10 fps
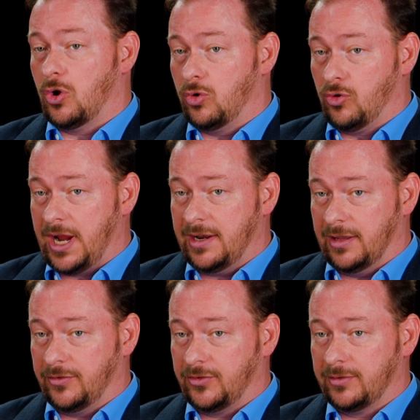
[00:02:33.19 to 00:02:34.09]
own
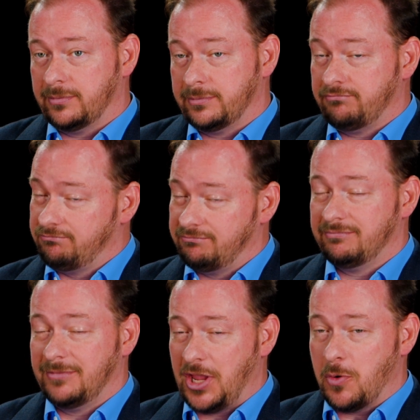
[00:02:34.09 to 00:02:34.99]
greatness.
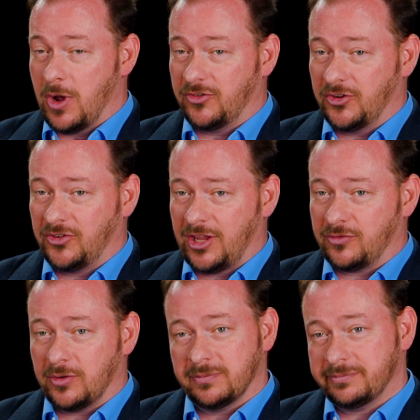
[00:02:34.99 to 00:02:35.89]
He was
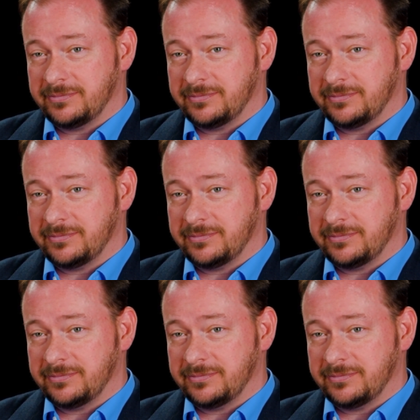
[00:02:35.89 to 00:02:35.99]
successful.